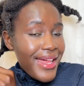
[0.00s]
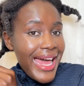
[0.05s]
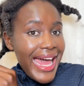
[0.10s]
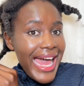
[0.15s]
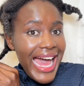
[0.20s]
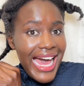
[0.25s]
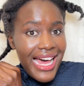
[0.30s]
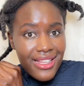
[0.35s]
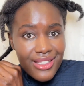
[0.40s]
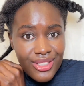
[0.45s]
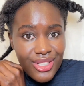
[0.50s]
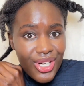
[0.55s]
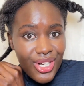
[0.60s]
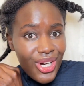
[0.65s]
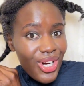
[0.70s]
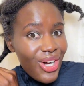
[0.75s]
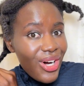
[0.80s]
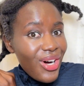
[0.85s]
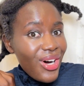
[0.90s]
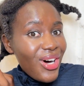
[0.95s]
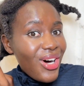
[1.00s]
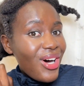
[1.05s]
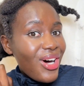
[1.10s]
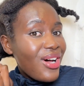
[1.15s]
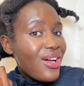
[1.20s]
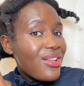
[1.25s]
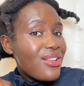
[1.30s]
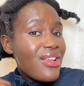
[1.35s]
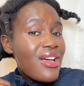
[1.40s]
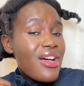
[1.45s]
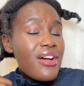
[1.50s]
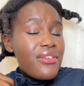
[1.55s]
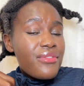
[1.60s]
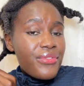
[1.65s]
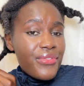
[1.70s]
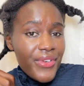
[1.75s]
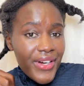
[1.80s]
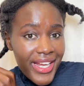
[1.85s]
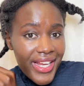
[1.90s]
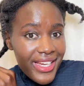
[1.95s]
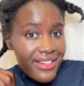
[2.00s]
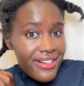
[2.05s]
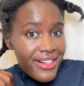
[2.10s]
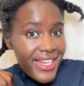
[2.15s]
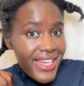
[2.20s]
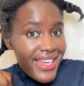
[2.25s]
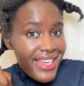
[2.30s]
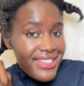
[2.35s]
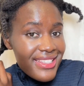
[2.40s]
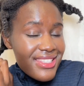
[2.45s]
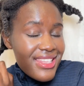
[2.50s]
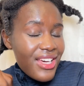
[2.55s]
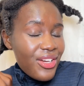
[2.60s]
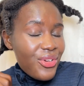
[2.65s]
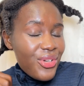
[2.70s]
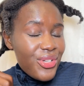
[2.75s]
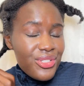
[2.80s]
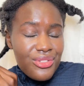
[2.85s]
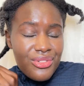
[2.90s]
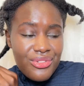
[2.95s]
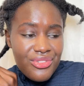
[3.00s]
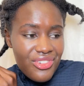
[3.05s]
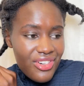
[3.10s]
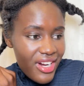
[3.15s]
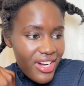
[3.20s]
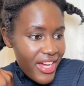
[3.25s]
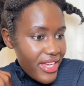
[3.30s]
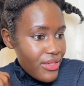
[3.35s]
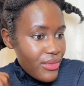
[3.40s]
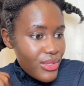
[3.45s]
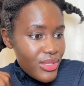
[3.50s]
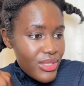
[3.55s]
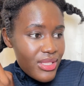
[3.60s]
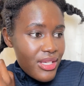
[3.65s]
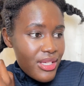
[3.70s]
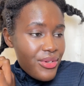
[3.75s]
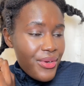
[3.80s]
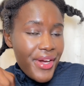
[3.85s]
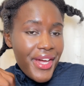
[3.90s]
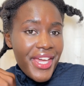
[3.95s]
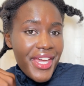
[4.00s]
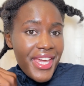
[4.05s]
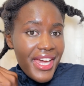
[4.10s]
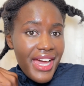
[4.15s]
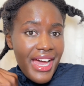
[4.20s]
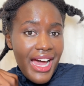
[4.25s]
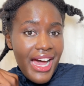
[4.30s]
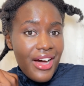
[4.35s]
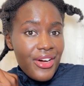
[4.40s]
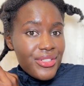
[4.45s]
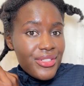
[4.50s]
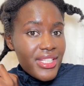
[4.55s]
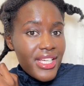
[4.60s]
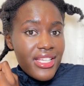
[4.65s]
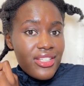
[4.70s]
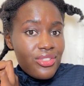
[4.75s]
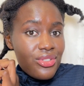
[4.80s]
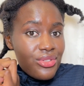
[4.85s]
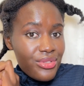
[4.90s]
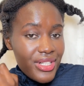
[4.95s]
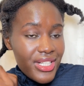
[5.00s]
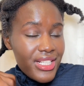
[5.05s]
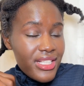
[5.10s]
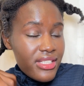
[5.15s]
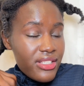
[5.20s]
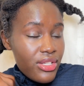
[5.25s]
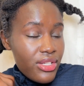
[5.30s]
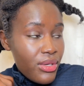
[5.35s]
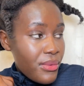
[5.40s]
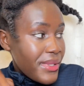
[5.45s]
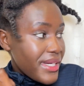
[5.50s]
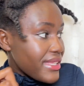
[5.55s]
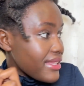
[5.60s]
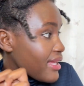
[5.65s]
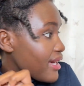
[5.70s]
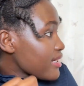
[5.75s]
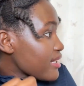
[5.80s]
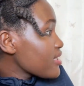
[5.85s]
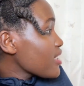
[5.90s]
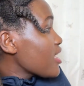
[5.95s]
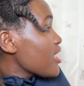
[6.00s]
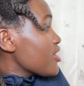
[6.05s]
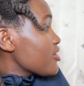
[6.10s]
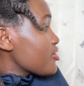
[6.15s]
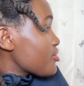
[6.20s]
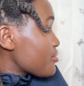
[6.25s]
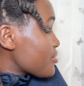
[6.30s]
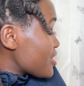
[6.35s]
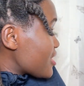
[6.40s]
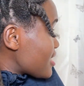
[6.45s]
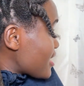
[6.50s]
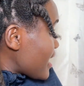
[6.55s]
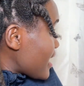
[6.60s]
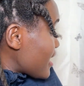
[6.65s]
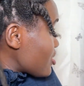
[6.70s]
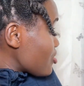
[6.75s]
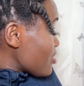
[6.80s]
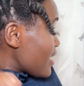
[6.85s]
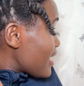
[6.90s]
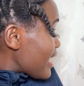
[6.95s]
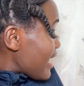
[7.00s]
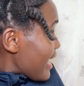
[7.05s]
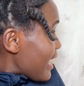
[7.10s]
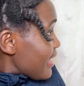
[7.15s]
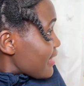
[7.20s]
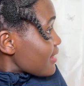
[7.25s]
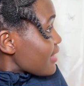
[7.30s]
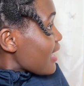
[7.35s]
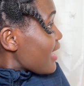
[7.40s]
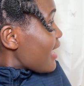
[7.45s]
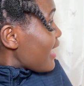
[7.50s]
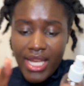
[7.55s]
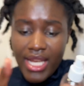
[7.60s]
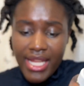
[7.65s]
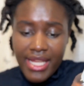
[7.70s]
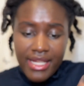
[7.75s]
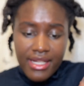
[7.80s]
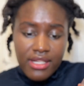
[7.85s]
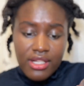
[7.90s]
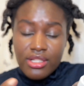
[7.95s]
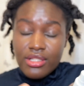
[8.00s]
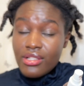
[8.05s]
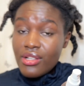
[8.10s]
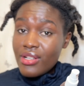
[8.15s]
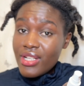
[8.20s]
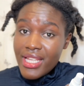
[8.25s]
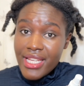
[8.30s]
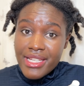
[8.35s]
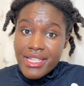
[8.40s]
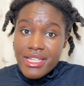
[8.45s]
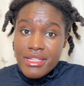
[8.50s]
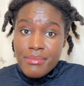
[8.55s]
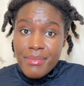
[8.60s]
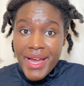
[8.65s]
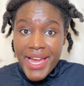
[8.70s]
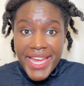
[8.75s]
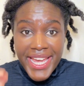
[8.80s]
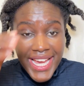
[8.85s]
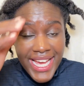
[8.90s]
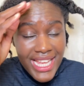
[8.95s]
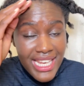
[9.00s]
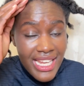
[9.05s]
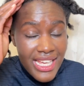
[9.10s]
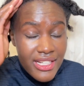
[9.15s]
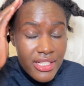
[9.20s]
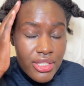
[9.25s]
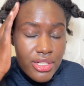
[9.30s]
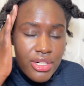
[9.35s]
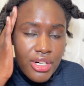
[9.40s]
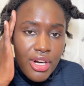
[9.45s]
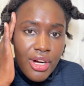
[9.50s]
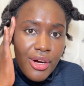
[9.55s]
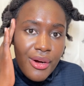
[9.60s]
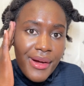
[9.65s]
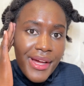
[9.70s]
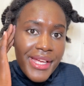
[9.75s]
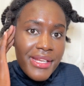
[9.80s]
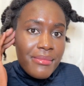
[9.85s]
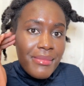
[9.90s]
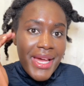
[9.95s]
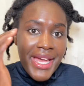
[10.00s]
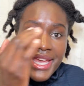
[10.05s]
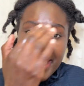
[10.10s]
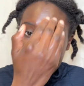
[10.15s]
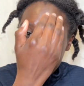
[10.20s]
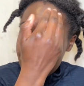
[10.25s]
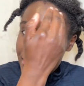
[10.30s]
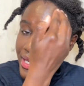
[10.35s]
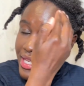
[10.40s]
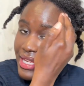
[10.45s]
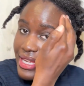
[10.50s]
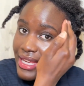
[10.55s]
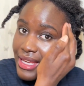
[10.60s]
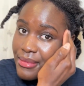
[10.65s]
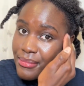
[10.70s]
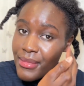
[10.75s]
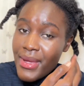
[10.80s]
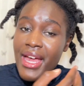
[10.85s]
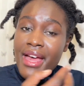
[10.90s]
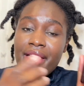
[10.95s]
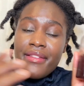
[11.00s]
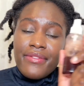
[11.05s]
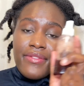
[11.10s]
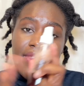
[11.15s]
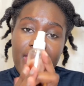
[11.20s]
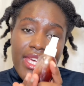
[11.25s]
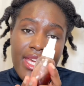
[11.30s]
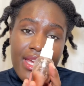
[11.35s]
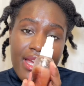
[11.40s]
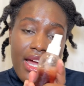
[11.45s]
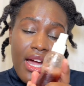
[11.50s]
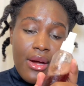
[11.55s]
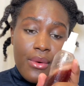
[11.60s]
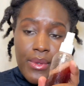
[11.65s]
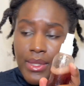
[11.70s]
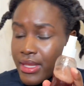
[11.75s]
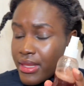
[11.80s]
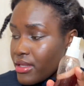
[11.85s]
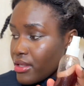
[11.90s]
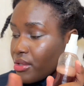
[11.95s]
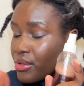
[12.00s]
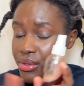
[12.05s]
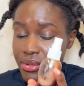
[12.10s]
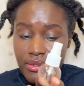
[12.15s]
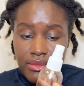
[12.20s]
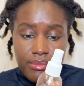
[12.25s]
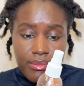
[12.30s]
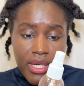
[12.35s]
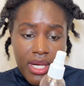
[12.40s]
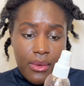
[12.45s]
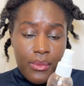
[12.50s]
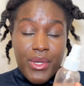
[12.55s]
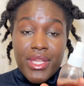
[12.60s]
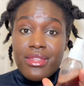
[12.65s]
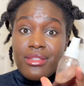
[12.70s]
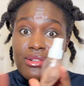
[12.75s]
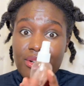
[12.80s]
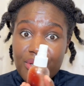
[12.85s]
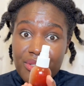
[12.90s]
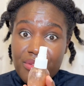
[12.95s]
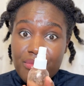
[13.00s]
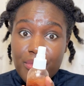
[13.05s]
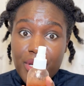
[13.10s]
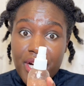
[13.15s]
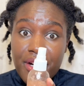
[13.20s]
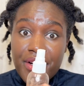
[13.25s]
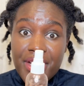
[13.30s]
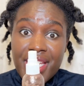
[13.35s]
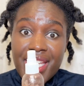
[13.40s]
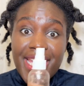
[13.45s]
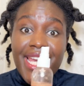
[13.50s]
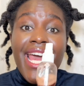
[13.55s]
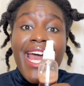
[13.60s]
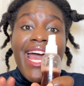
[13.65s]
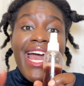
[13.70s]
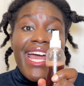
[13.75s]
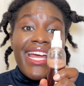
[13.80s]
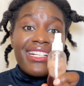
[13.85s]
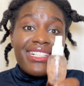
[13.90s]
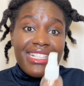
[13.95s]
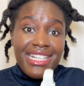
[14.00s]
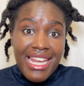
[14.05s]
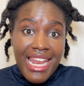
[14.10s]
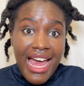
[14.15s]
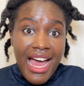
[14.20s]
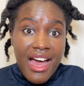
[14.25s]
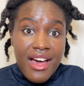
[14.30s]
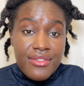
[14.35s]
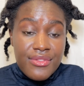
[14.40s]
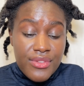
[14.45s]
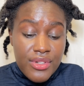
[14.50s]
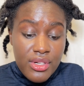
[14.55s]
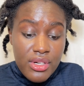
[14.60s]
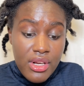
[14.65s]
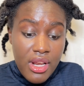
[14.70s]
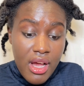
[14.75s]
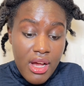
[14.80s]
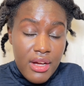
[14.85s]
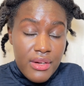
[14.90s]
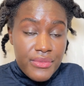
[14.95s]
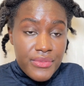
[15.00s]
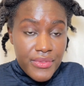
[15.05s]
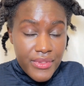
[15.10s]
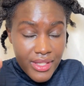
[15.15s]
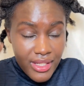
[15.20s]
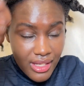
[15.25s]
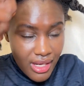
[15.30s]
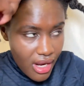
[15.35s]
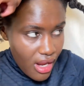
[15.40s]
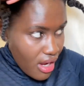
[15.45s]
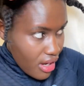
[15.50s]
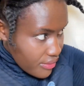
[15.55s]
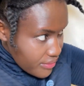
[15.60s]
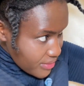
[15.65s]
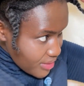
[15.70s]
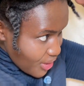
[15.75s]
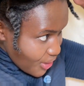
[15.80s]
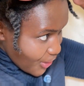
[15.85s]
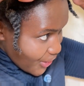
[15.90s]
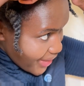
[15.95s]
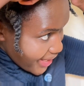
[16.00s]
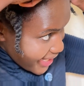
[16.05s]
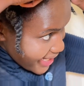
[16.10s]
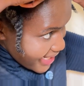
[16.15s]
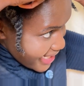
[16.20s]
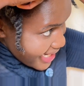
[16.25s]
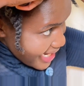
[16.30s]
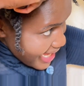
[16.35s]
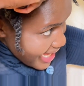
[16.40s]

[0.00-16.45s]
alcohol, fragrance. They're going to dry your hair out, and you really don't want that. To retain your length, not only did my hairline grow and my hair became thicker with rosemary and cloves oil,